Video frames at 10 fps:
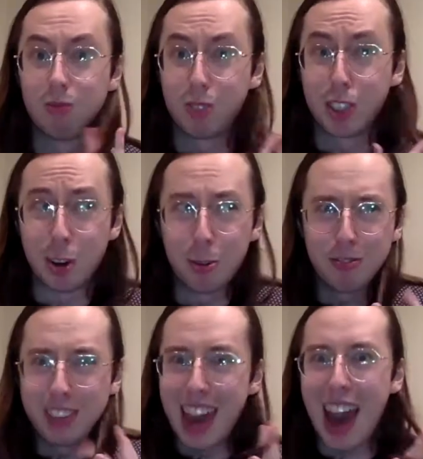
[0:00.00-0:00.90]
So
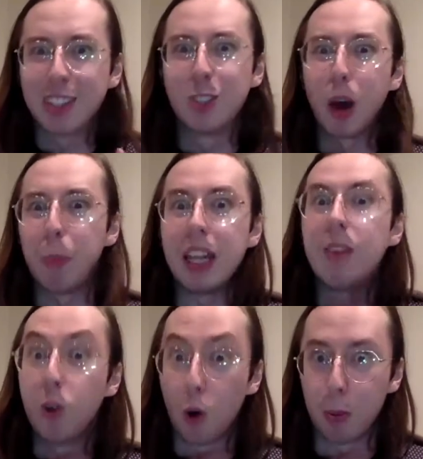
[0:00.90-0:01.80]
yeah, drop any of
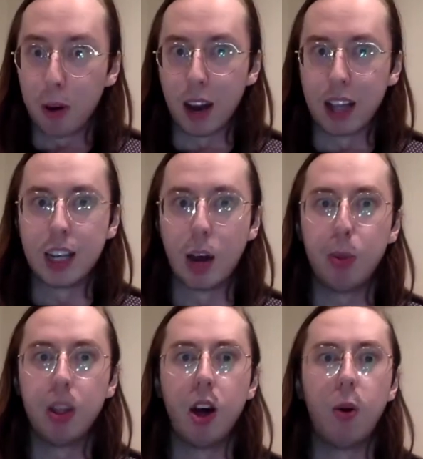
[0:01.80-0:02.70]
your book recs down
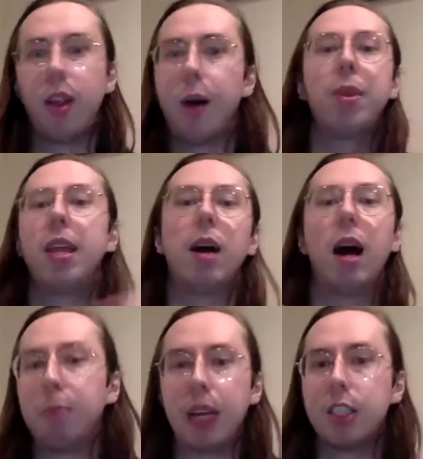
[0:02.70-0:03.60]
below along with any
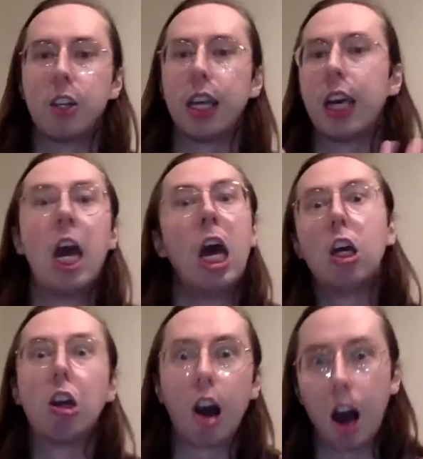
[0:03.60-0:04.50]
updates on like
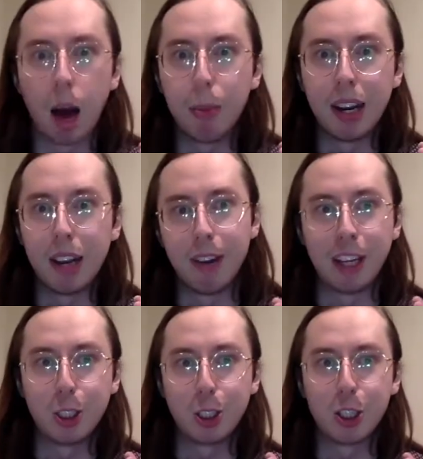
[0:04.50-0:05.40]
your Hobbit
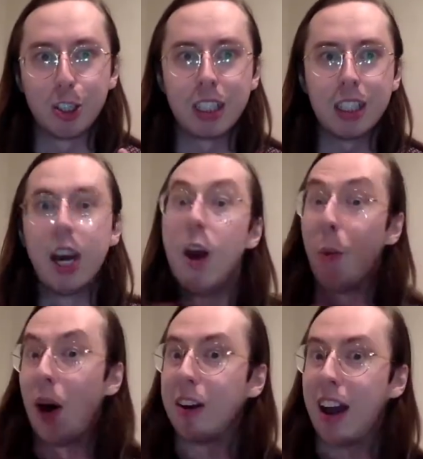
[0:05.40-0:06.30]
adventures. And
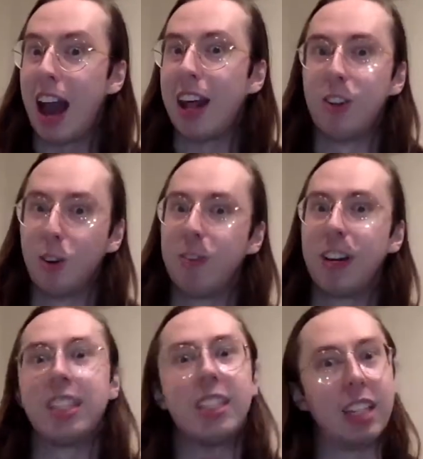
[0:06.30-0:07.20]
while you're at it, don't
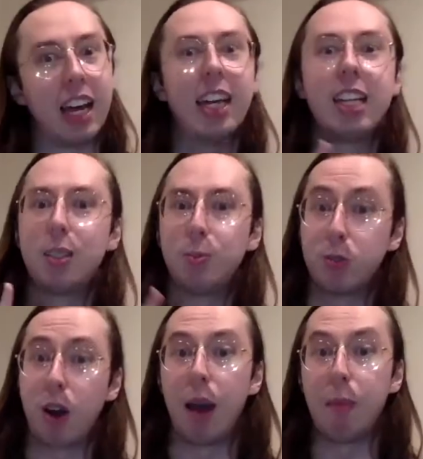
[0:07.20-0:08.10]
forget to like and
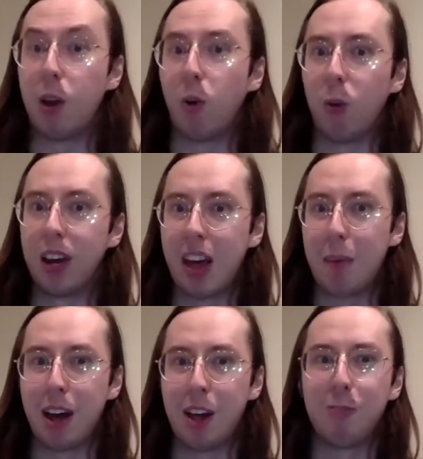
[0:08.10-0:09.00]
subscribe and ring that
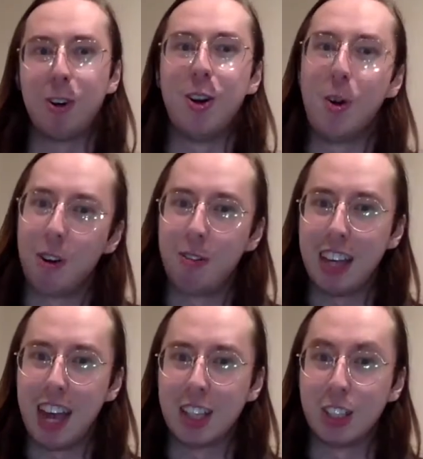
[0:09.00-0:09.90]
bell for
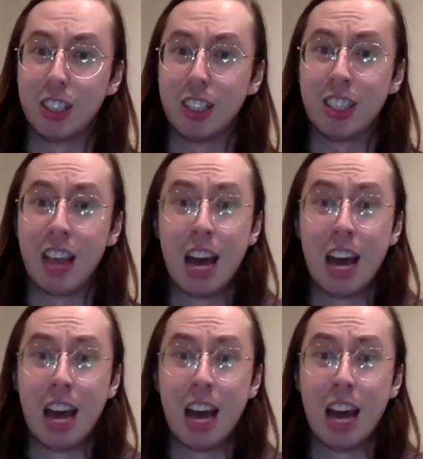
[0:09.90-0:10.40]
notifications.